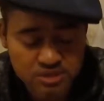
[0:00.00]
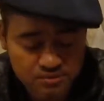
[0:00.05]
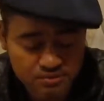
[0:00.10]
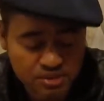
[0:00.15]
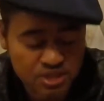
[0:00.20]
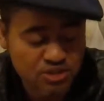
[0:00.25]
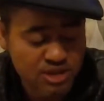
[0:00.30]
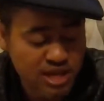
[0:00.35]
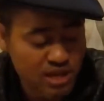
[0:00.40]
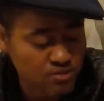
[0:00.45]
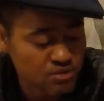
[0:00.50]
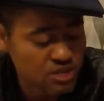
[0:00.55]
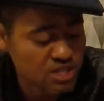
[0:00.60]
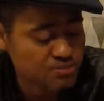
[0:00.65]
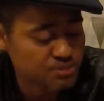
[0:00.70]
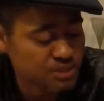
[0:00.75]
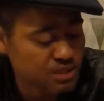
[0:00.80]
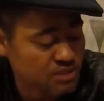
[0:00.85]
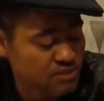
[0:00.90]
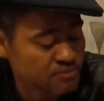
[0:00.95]
if they try to rush
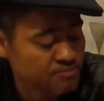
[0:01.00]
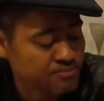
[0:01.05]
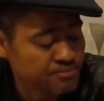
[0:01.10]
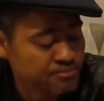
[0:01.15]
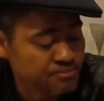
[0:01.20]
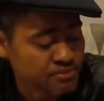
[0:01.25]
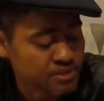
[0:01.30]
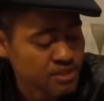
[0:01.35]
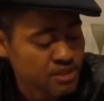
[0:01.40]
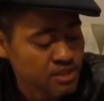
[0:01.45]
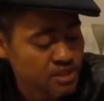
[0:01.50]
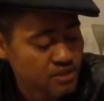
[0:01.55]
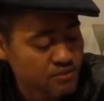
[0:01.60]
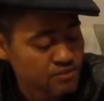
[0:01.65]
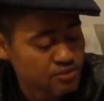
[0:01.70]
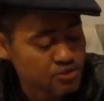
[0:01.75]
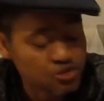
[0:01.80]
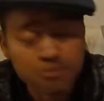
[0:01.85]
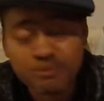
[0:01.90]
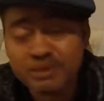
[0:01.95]
me.
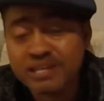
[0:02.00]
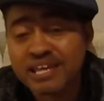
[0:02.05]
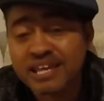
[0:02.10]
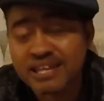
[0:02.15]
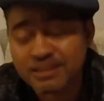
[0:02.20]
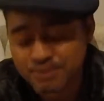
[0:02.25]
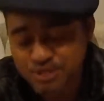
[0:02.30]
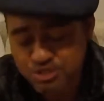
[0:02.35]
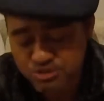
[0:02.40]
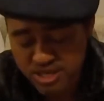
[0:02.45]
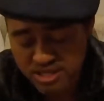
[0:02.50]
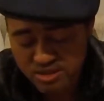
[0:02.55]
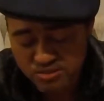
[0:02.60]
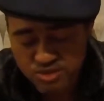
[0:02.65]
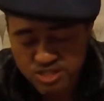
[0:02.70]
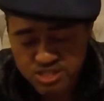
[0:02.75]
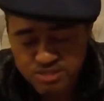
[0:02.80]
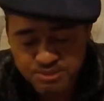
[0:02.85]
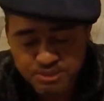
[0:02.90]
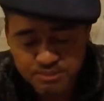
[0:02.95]
If too many enemies try to
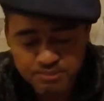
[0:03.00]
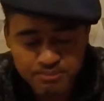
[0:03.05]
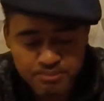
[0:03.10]
rush me.